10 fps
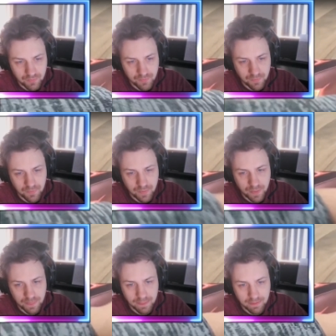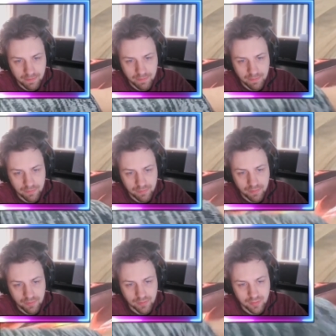Uh, one for the plan. Conjure.
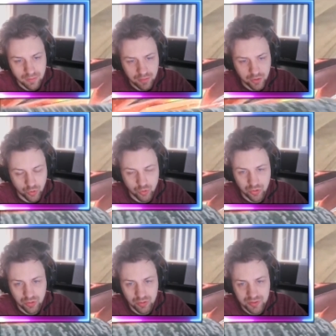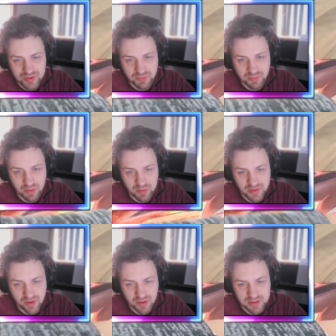Cool. Two Red dark Super Poly
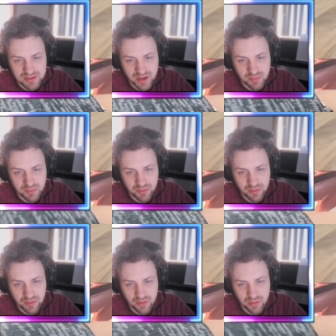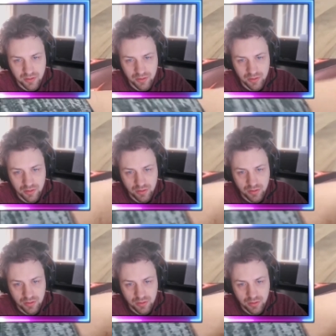targets. One yep. Master of Chaos, and then one Dark
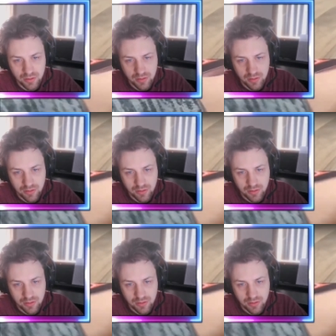Magician Dragon Knight. Dark.